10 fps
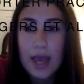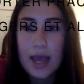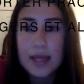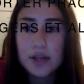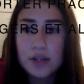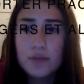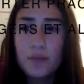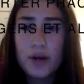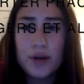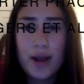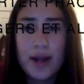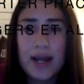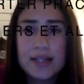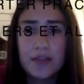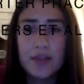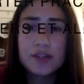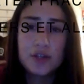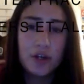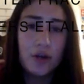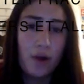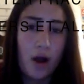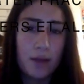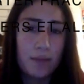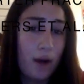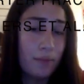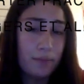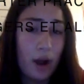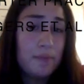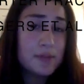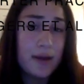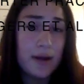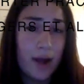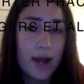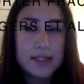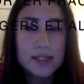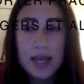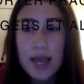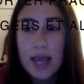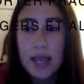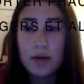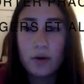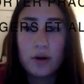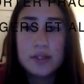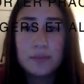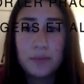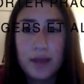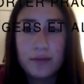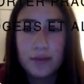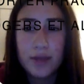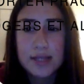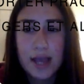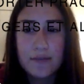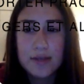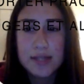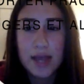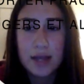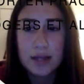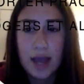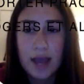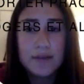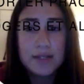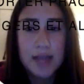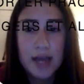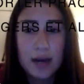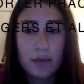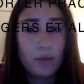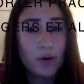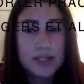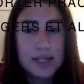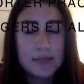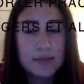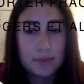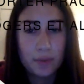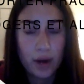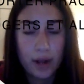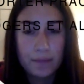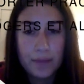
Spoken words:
It's also important to recognize that things could go wrong and problems might arise. In order to plan for these, I have decided a reward system is important.